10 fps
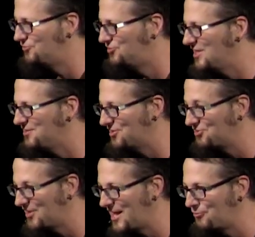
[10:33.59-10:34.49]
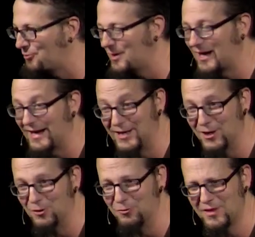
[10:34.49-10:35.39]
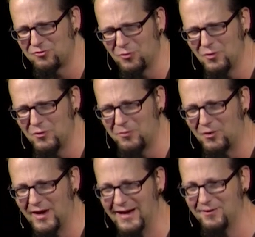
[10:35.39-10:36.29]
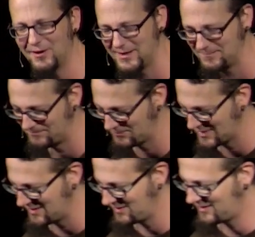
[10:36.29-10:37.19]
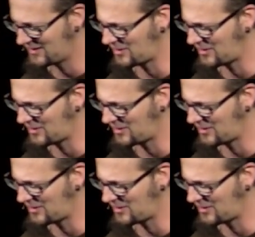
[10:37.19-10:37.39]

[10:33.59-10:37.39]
Jesus everywhere I go. That's what we would pray, right? I